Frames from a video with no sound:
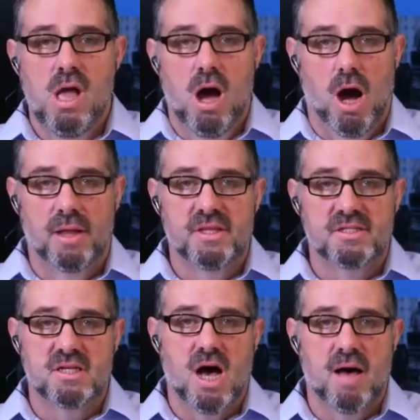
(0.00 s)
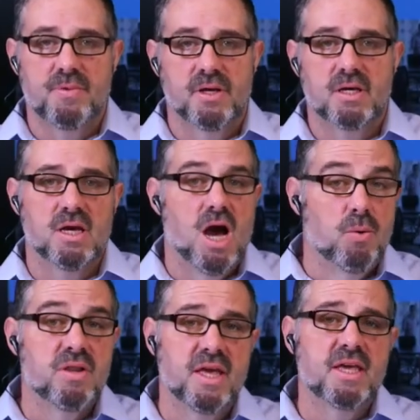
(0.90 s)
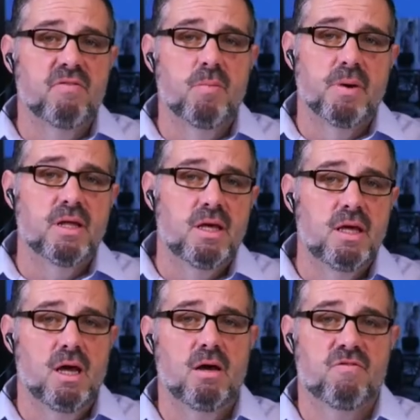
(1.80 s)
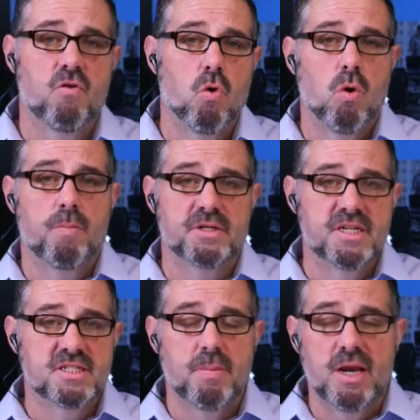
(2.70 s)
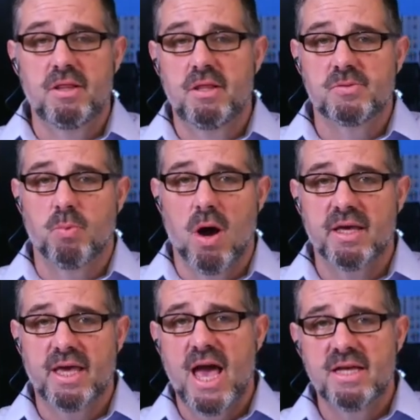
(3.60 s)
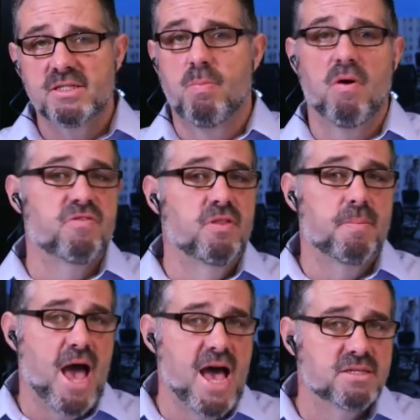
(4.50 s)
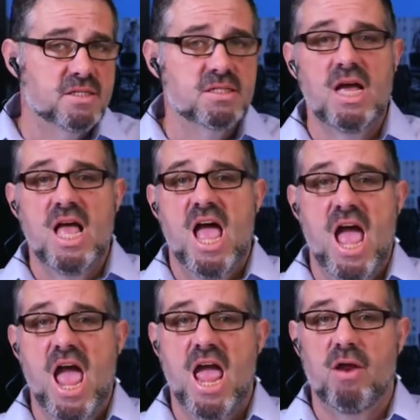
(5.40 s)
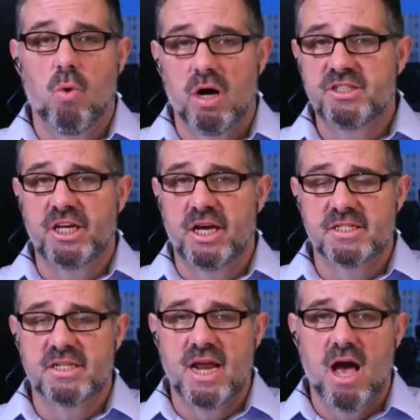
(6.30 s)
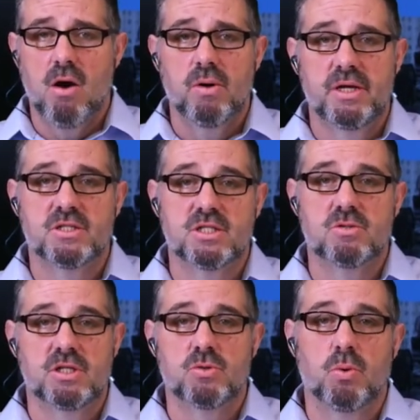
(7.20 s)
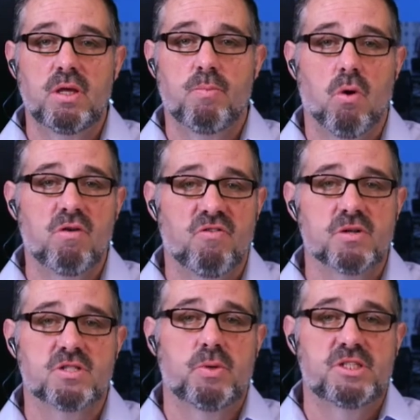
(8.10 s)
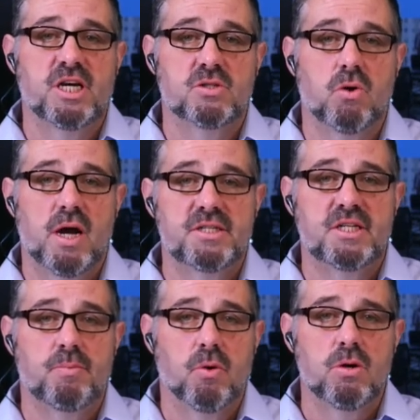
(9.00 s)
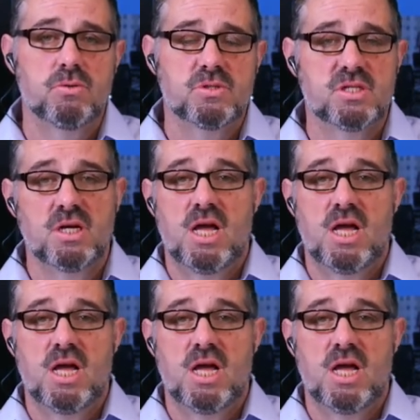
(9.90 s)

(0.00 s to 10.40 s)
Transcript: on this topic. I want to thank everybody for participating in these broadcasts, both in the past and watching us now. It's really important for us to reach out to our IT pros.